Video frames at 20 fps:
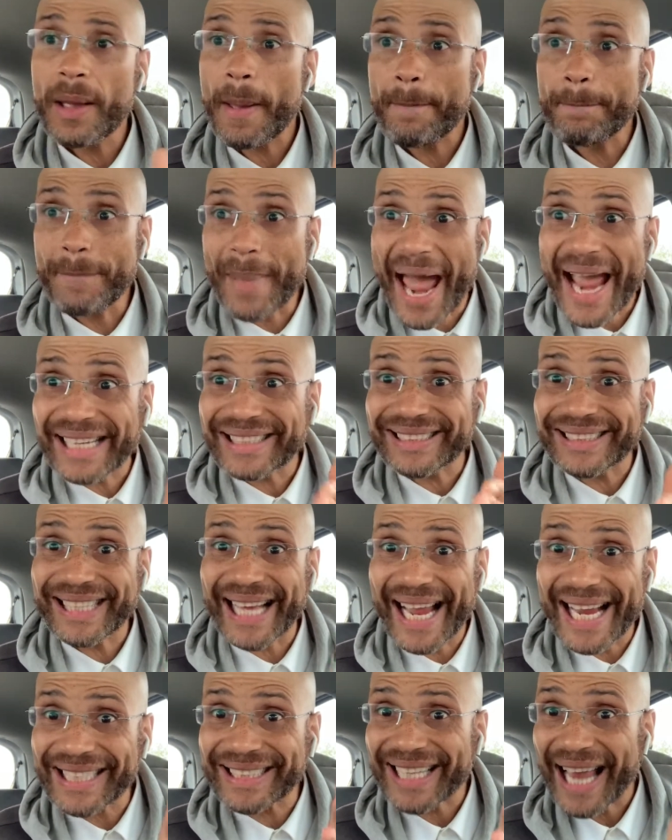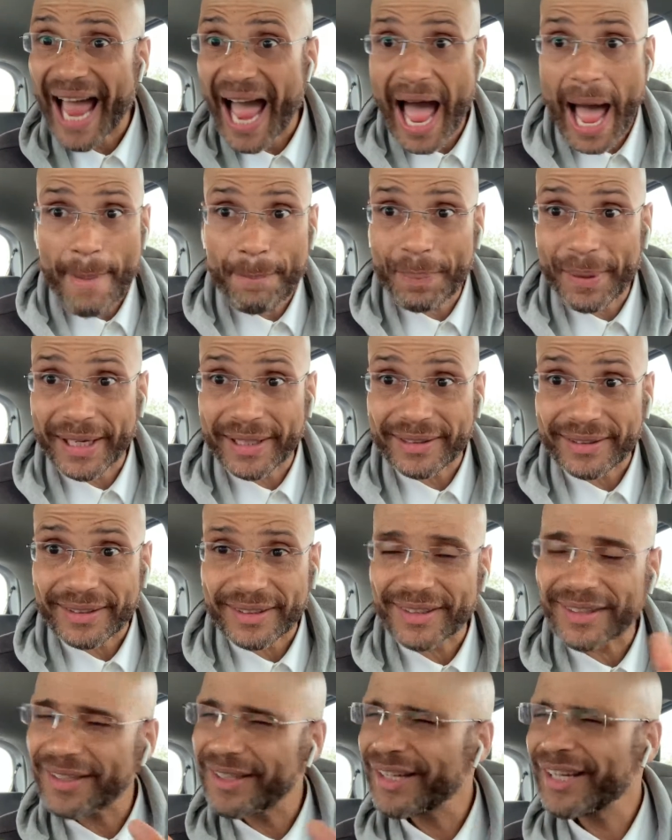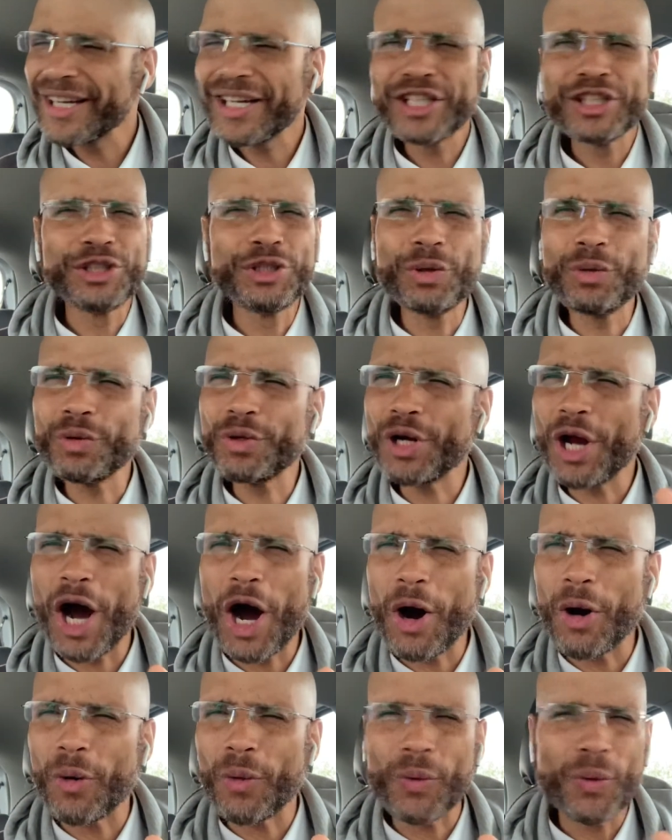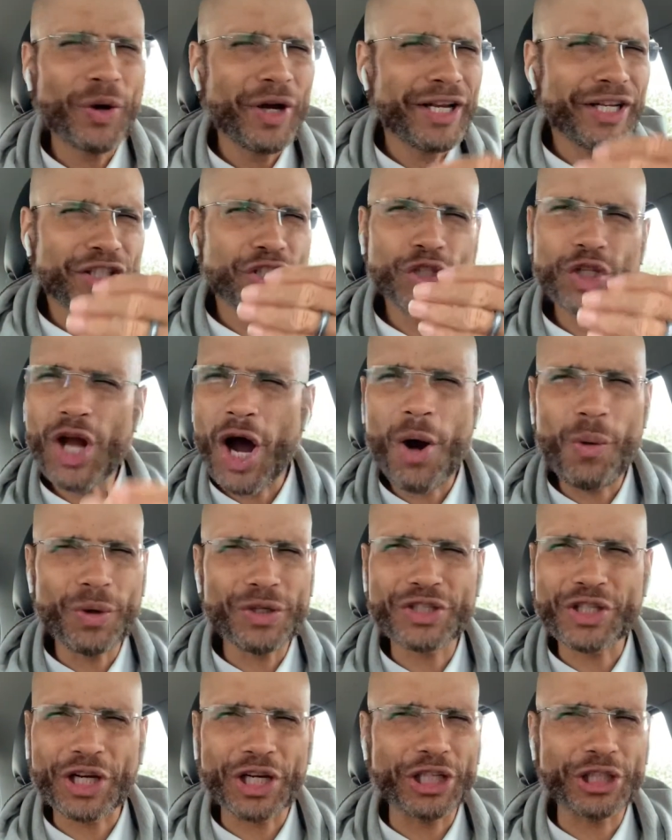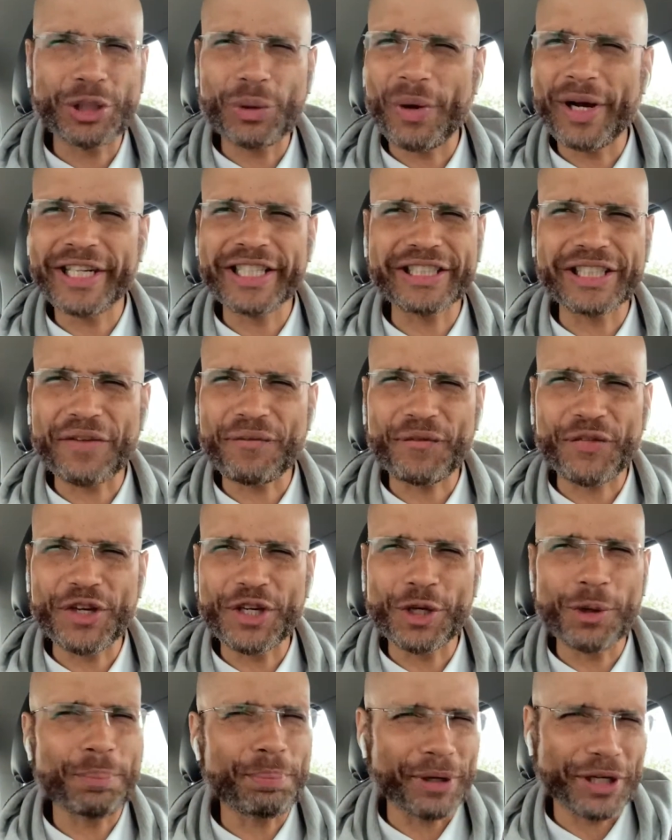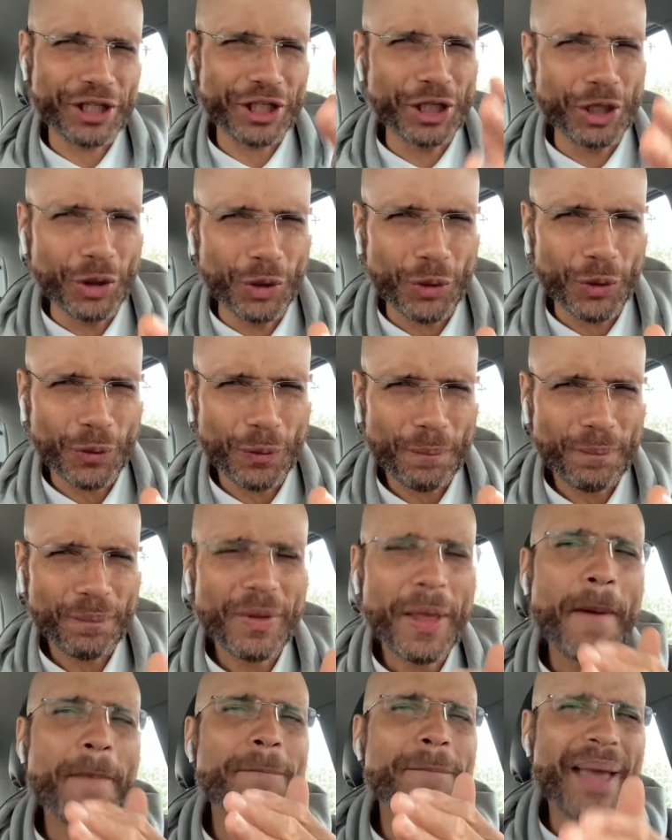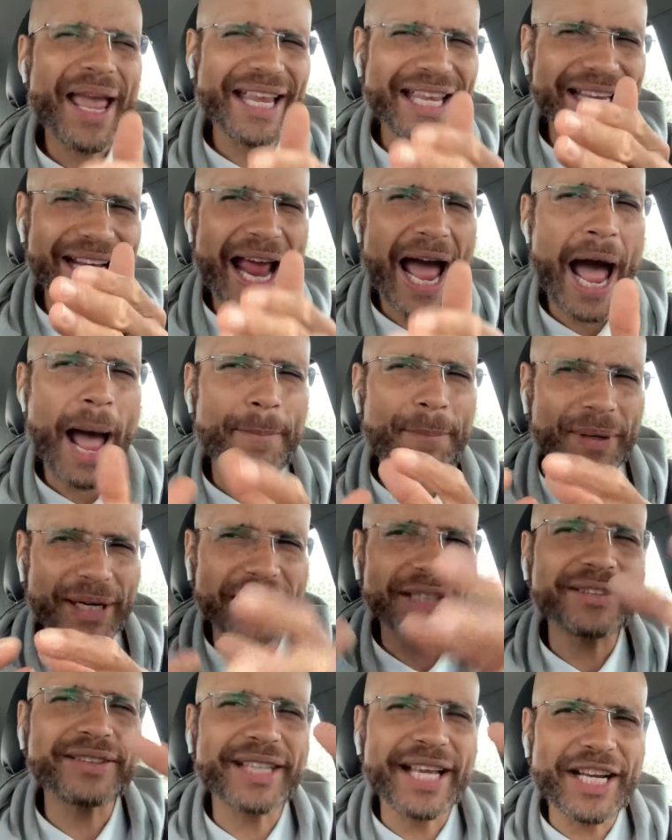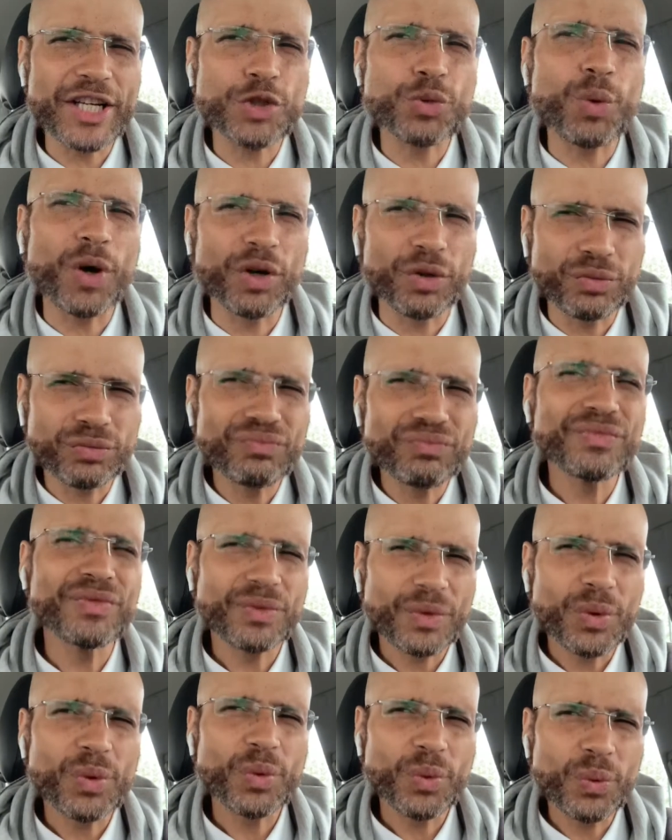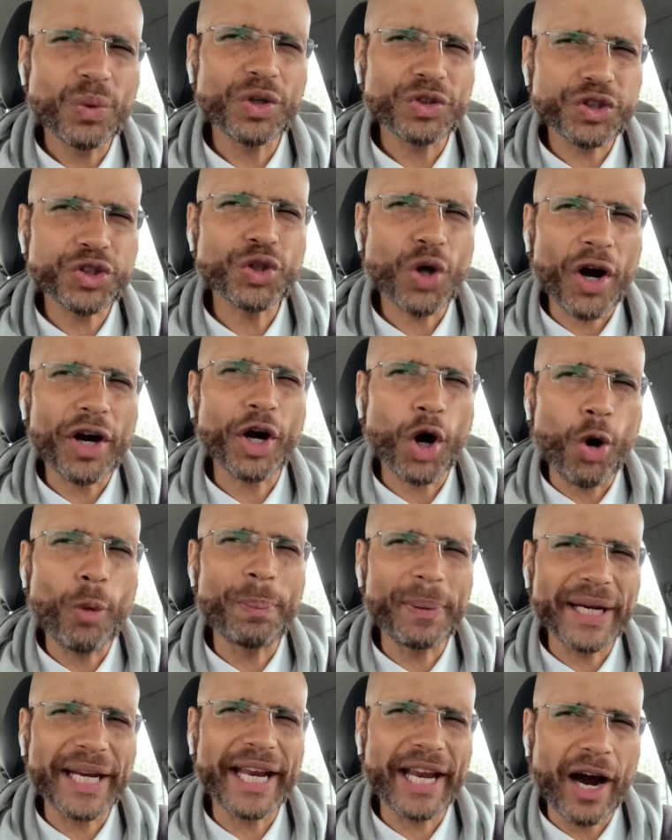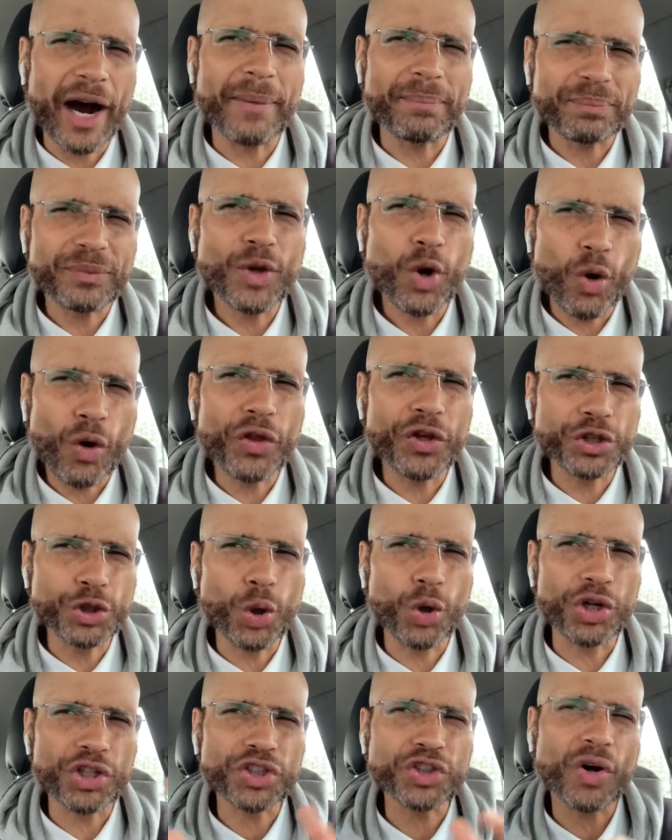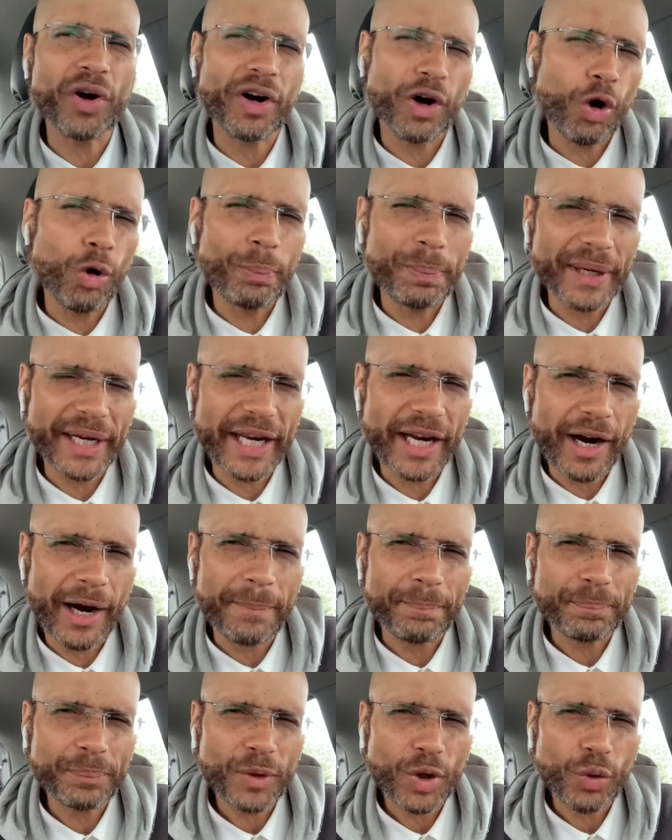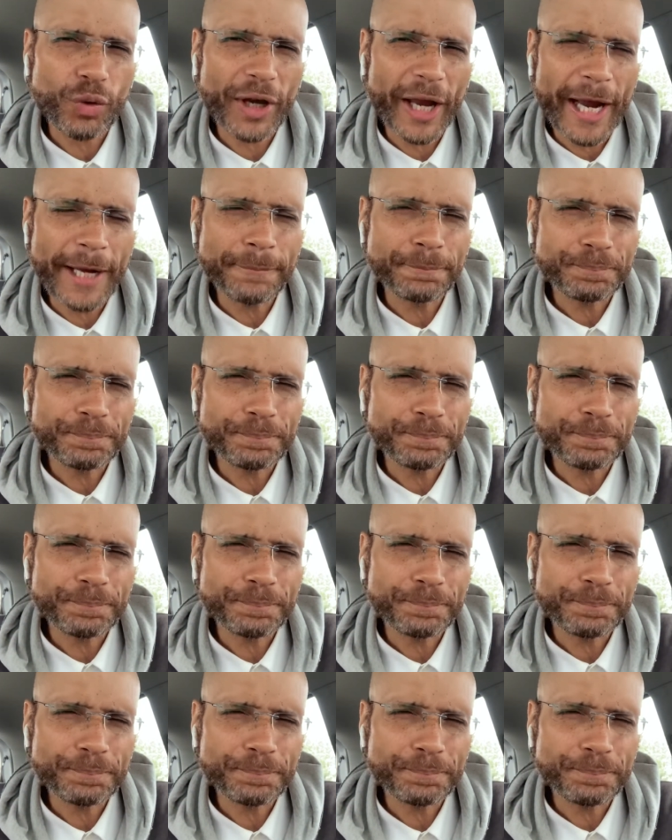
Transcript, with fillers: Make things happen. You know, no one's going to do anything for you but you. Make it happen and things will will start opening up. All the doors start opening up, okay?